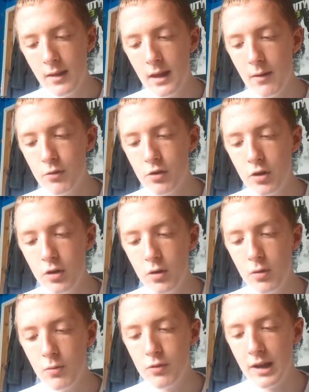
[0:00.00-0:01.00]
there is a
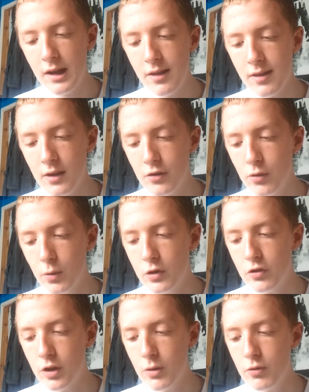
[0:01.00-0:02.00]
new Death Is No
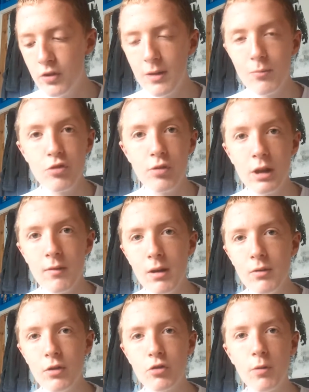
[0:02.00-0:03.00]
Excuse trailer
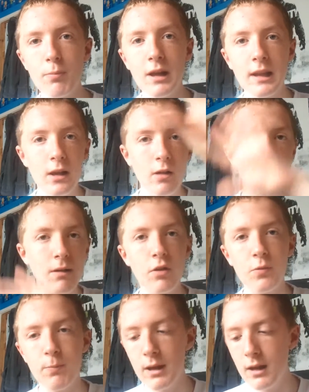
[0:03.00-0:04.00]
out. There should be a link around
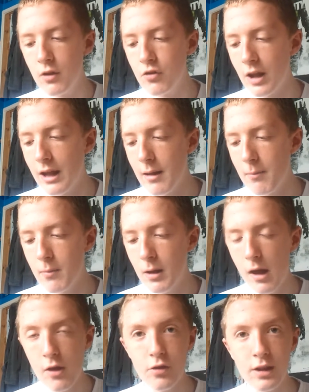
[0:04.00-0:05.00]
this page to
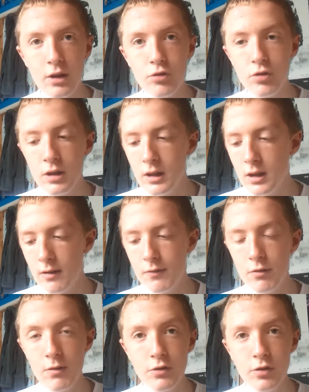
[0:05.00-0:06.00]
that trailer. If
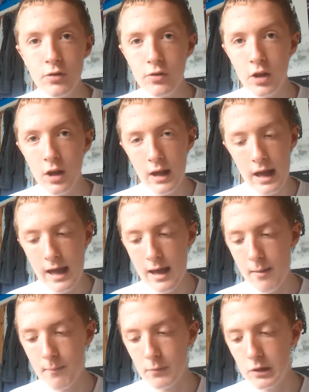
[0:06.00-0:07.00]
there isn't,
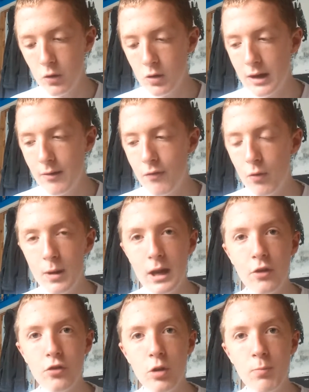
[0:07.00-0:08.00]
look out for
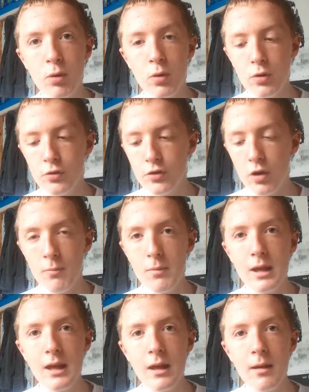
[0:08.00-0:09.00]
when I do post
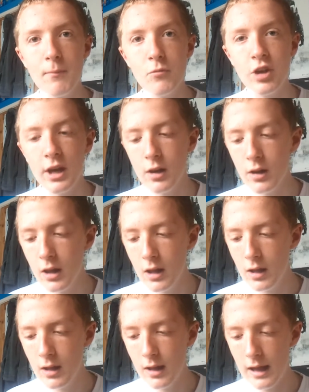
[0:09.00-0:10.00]
on my channel
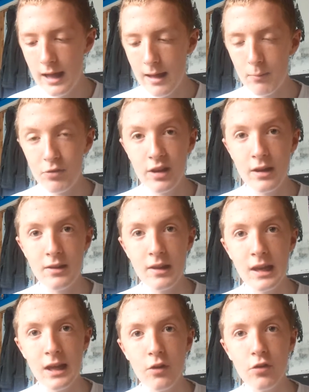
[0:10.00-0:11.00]
saying that
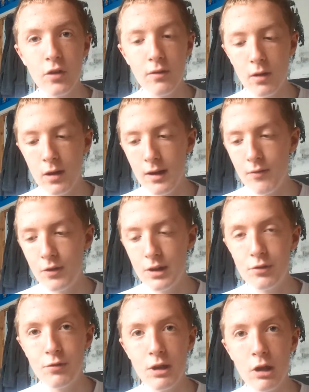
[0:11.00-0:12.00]
the links for
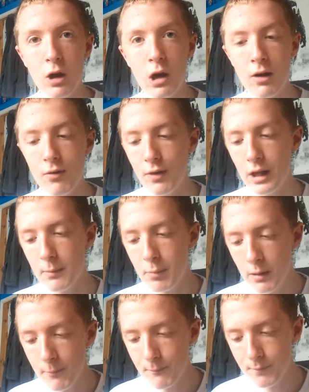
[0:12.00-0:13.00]
this video are
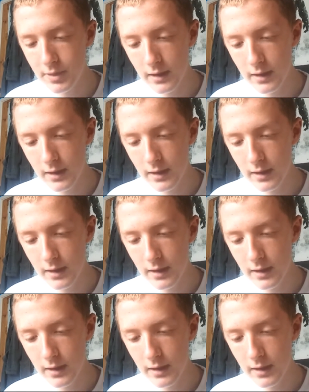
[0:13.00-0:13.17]
available,